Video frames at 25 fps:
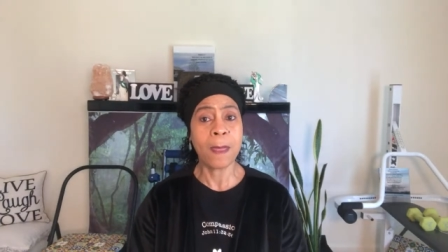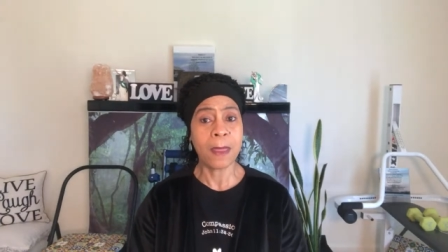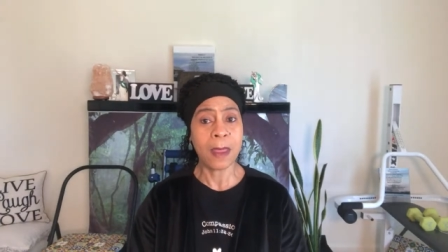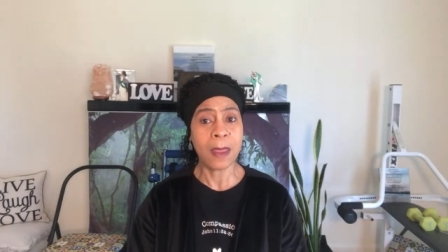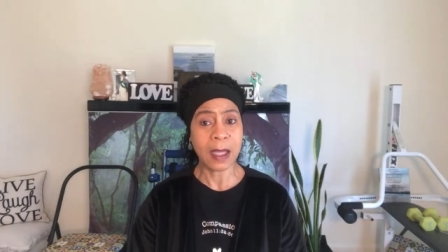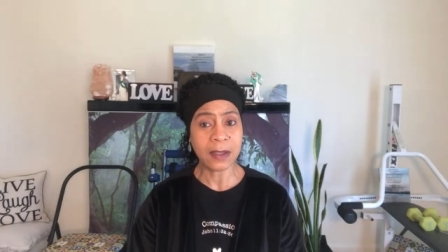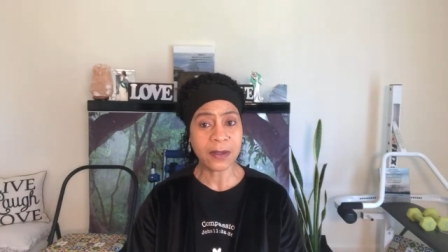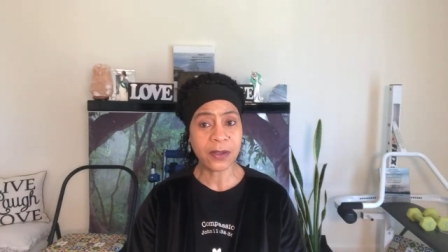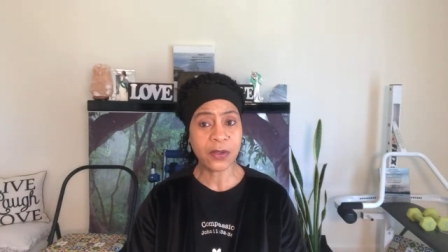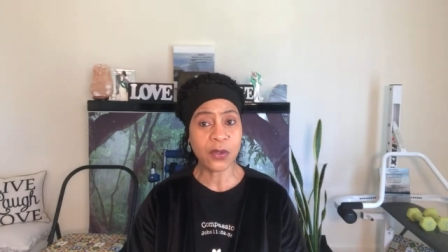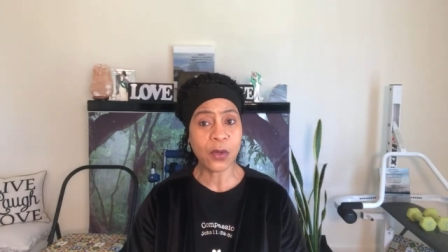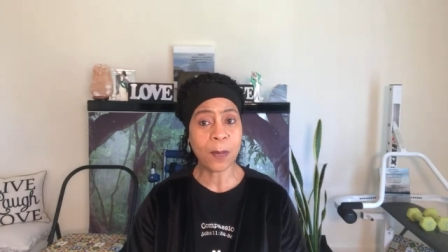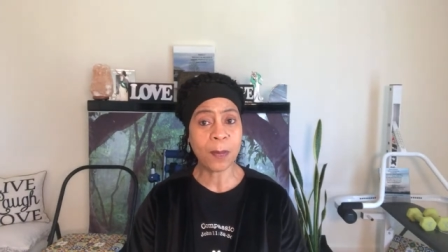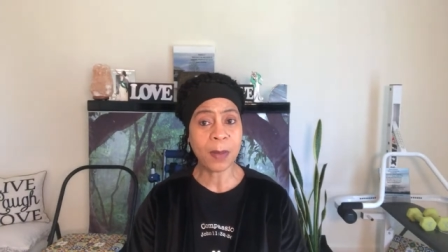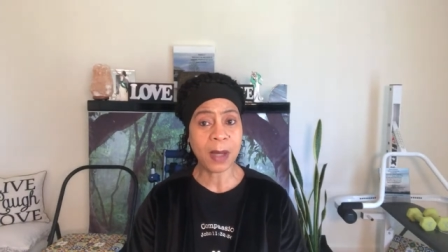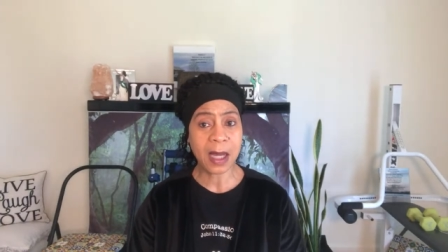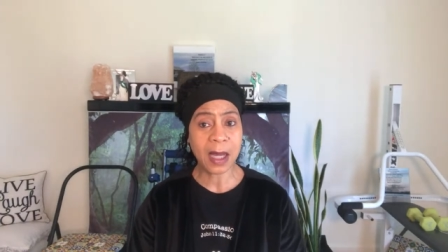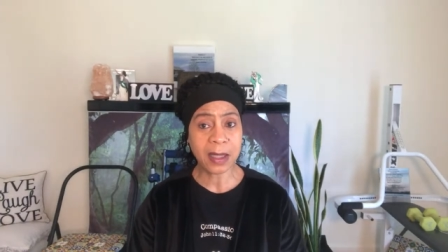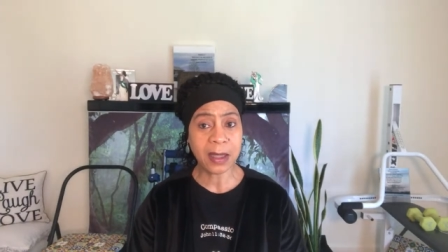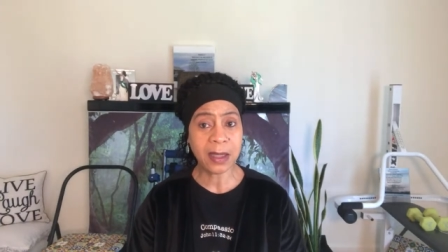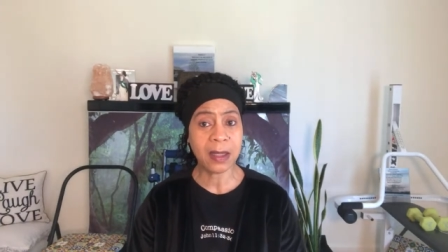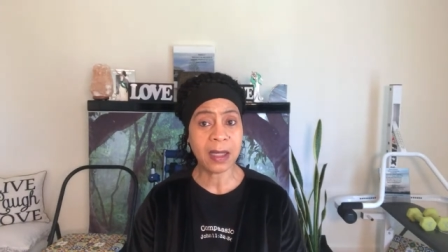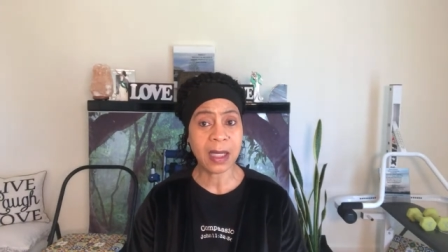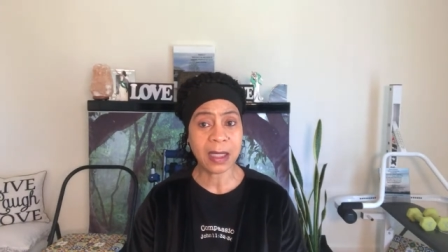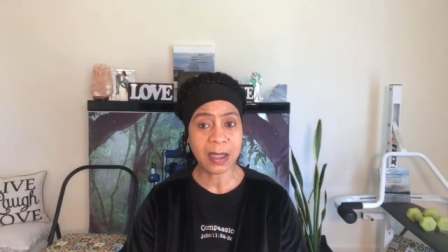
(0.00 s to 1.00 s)
that's your
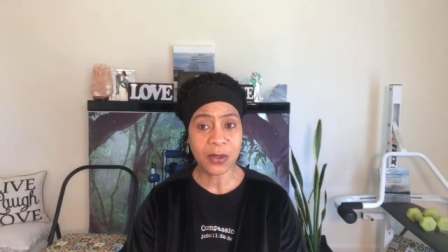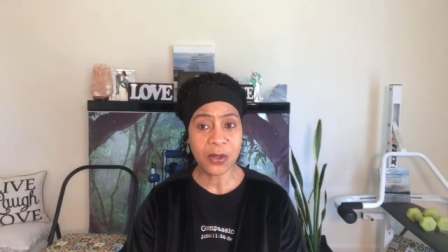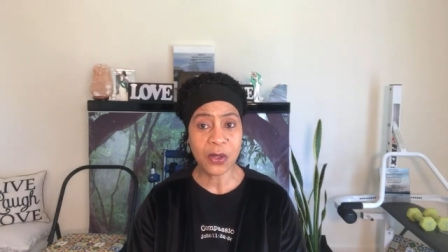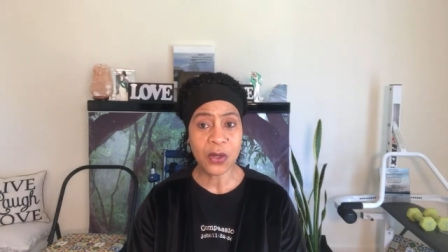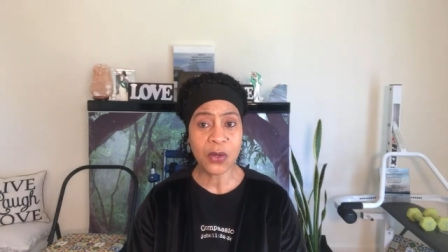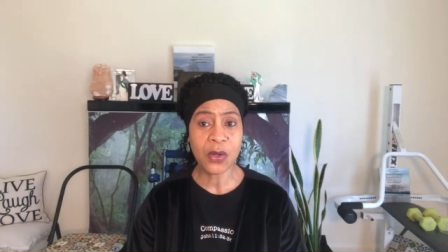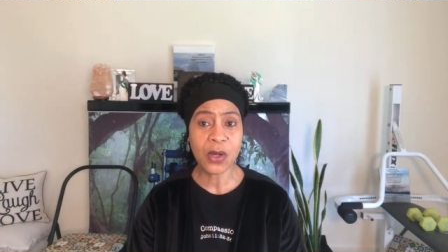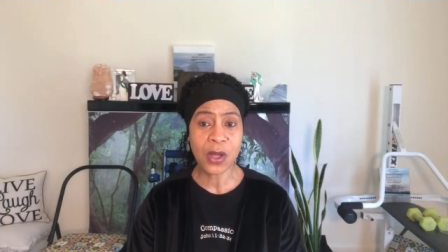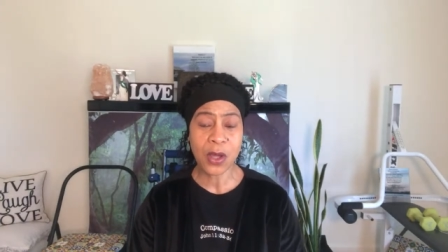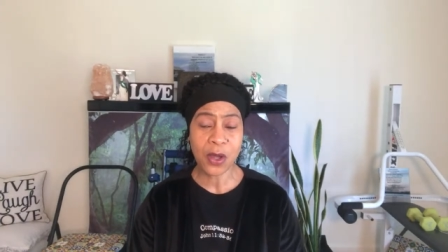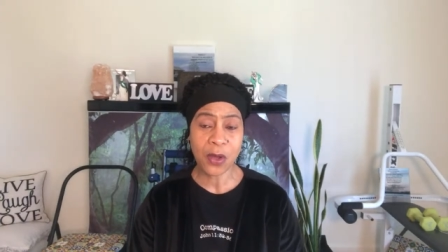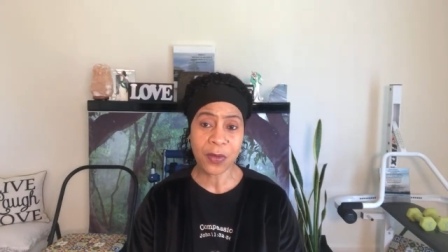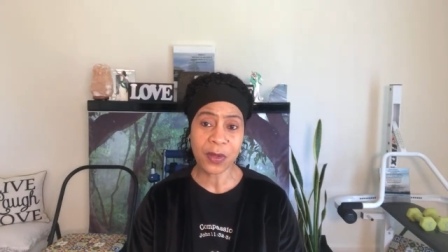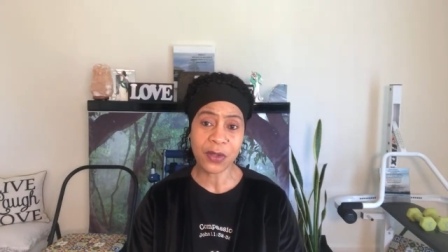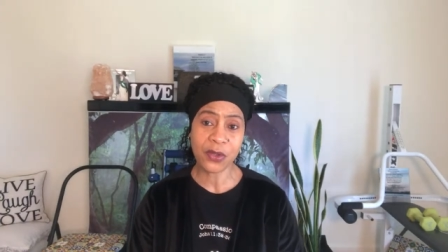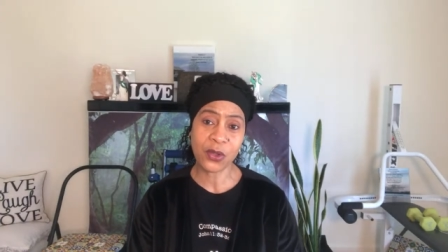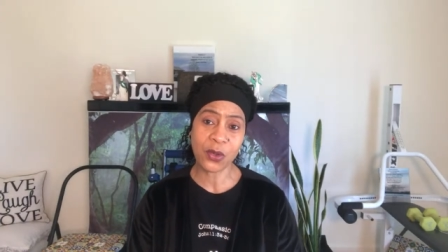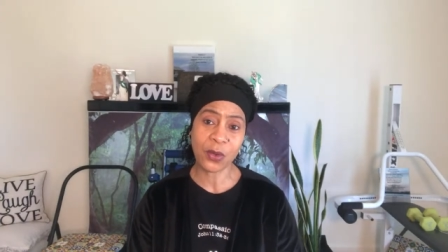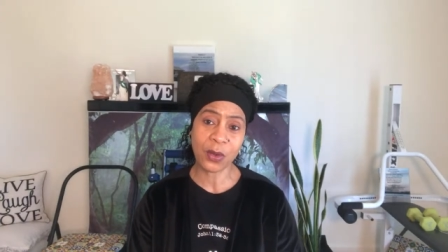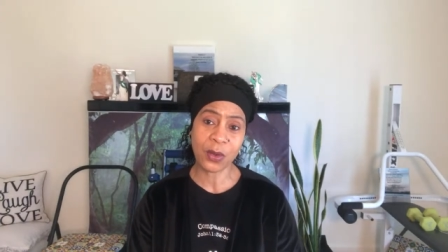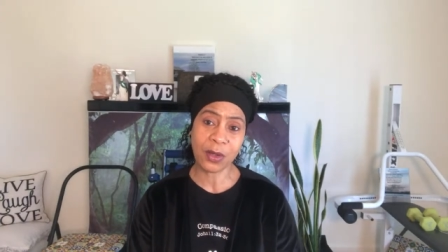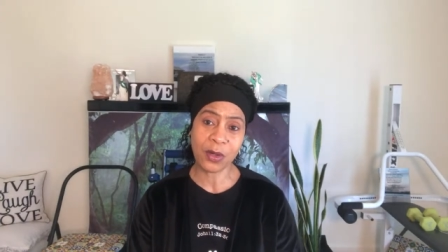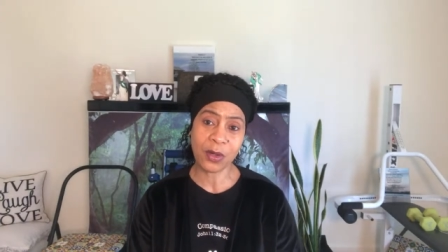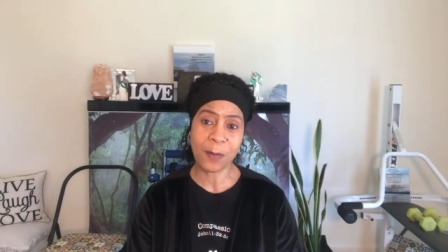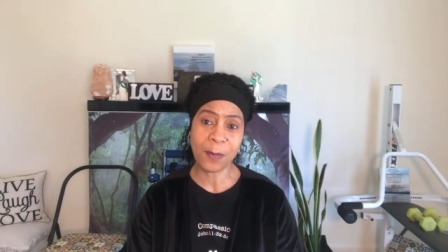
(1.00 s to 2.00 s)
body letting you know that
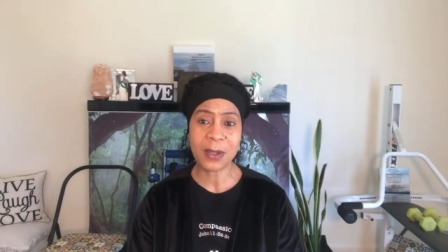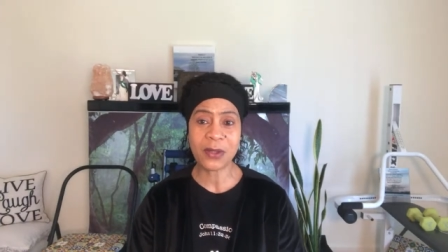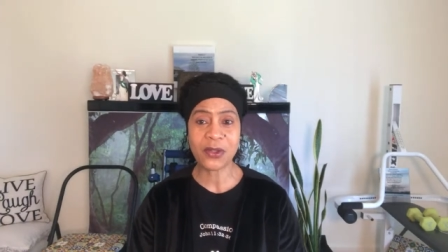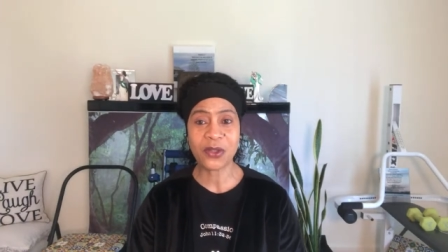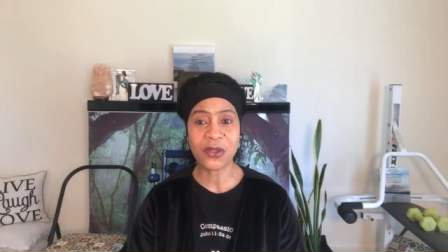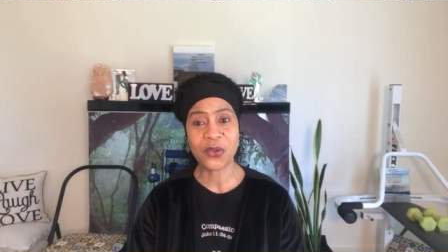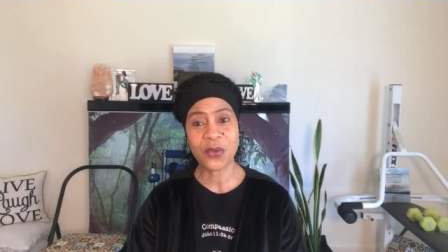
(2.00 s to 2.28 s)
you're a little bit